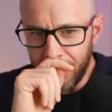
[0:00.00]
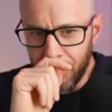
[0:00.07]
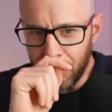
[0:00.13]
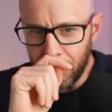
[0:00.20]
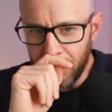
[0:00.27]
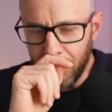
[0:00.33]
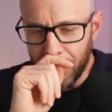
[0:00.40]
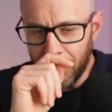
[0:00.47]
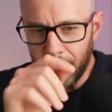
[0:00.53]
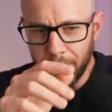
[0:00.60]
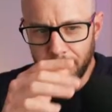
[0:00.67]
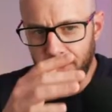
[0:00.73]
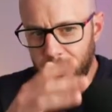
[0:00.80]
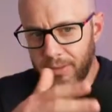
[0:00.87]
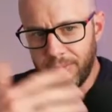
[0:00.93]
About
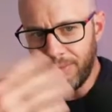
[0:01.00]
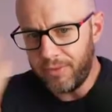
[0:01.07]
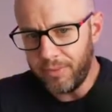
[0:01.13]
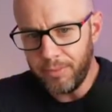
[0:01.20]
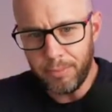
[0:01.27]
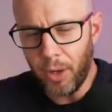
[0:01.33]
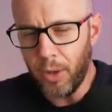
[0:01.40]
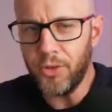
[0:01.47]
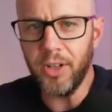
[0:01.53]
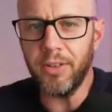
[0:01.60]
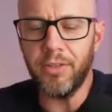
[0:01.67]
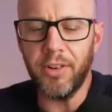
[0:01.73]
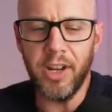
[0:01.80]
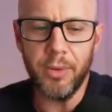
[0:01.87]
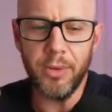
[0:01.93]
posting
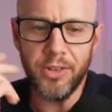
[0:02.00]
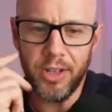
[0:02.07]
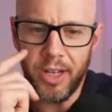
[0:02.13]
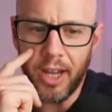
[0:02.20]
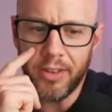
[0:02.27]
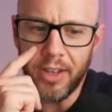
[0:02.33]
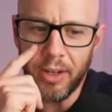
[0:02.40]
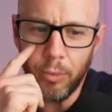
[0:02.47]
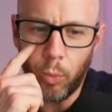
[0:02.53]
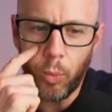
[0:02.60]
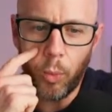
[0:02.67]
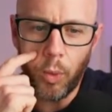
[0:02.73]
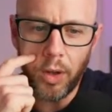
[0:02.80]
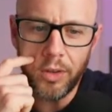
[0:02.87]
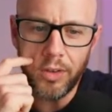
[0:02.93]
frequency. I think
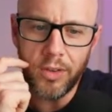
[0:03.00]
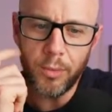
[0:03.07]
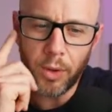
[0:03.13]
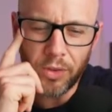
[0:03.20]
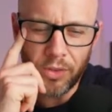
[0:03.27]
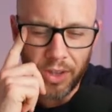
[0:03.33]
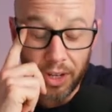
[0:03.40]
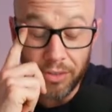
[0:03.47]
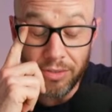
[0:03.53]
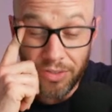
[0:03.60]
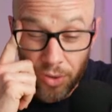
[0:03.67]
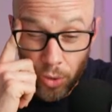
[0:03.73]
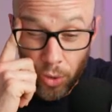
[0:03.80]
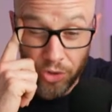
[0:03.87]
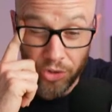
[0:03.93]
one thing,
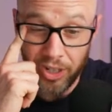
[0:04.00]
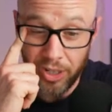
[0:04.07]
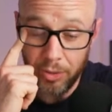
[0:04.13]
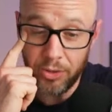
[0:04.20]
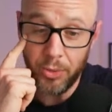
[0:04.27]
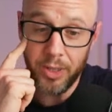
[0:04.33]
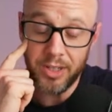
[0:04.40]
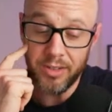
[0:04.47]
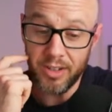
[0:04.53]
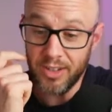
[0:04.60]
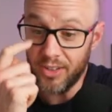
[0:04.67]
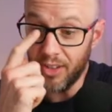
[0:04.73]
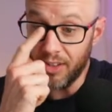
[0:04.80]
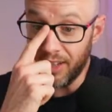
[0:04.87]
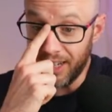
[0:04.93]
unfortunately, with Twitter is
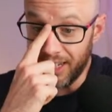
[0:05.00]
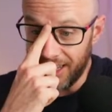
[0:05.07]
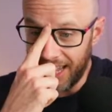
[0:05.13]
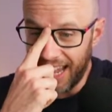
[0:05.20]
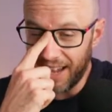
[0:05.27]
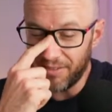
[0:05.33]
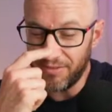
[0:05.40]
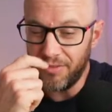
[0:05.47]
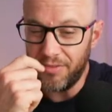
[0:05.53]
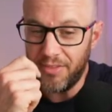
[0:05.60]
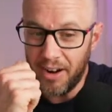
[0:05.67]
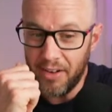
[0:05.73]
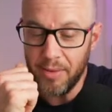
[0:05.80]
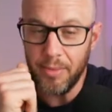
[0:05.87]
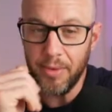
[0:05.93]
that they have
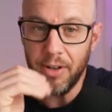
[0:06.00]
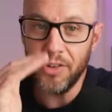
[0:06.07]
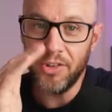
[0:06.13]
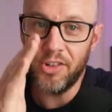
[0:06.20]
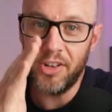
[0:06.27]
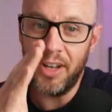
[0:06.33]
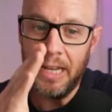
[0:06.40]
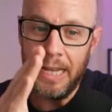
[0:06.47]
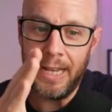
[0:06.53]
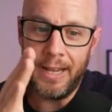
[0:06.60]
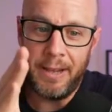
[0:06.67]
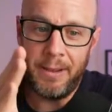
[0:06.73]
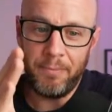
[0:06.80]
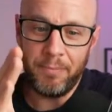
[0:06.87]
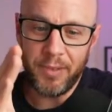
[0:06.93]
very much...
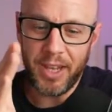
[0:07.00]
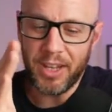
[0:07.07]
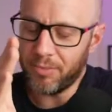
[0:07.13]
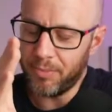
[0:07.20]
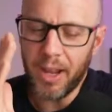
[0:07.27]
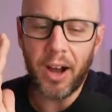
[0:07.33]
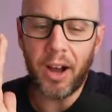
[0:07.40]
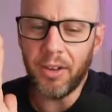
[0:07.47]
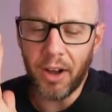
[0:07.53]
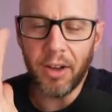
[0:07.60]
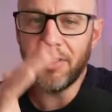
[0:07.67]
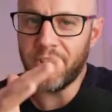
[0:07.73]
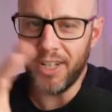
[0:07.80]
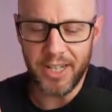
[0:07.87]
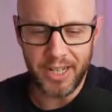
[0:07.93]
I've
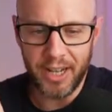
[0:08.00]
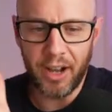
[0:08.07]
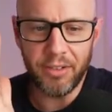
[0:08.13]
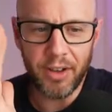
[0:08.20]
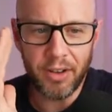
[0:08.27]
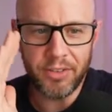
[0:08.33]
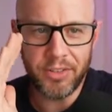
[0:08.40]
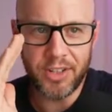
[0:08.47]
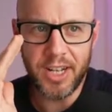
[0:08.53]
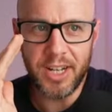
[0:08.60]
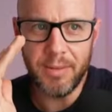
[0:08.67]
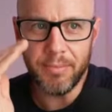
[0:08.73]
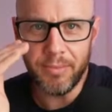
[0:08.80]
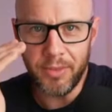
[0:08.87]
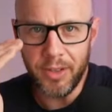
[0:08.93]
seen it. I've
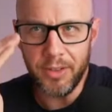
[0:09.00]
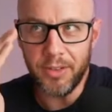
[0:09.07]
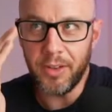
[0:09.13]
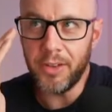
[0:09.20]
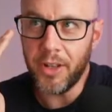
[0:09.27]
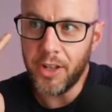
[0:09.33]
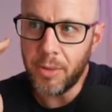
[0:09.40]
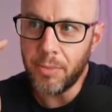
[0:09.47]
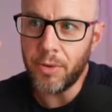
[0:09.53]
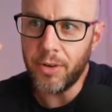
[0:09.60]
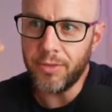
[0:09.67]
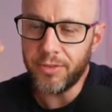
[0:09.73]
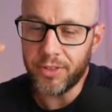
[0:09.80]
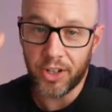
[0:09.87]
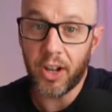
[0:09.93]
seen the number
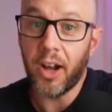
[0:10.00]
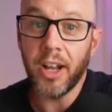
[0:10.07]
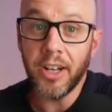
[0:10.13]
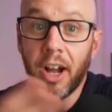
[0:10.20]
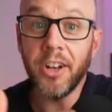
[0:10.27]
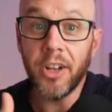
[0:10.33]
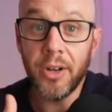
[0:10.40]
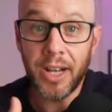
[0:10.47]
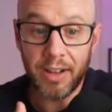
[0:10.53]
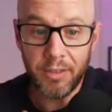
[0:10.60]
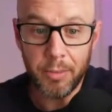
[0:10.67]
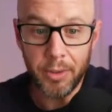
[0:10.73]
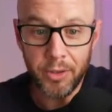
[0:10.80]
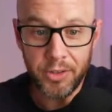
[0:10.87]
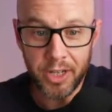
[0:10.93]
of... I don't have the
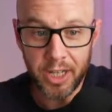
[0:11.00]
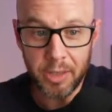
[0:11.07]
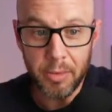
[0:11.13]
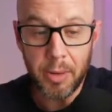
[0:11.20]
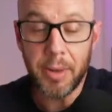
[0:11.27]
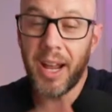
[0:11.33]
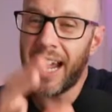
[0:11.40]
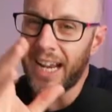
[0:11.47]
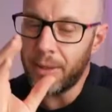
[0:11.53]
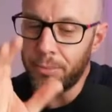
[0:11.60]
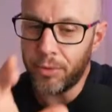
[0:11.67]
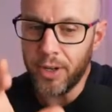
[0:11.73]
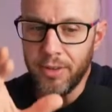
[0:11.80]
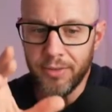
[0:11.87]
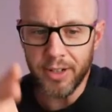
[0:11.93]
blue tick at the moment. I had it
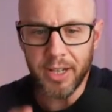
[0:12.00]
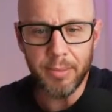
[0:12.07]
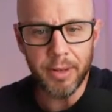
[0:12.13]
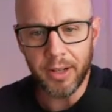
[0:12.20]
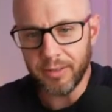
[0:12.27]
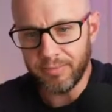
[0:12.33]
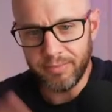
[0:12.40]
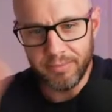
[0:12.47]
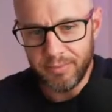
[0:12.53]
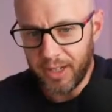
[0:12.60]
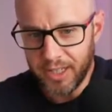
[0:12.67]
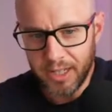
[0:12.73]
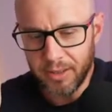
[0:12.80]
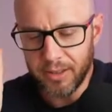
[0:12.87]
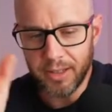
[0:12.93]
briefly, but I
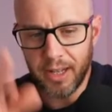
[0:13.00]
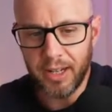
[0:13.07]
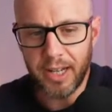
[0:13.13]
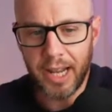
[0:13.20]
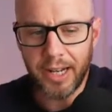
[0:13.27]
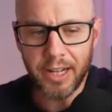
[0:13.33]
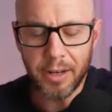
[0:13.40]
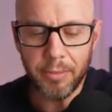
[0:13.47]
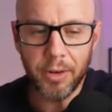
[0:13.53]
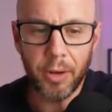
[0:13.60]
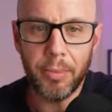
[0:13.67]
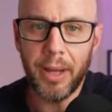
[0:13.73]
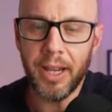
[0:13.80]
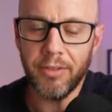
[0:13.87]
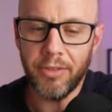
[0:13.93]
didn't end up not
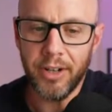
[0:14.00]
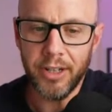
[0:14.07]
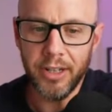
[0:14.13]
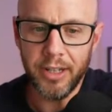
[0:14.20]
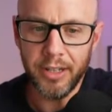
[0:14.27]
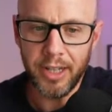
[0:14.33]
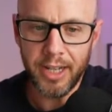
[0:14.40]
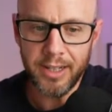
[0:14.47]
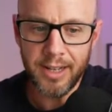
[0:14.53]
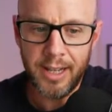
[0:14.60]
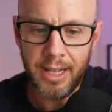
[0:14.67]
paying for it in the end.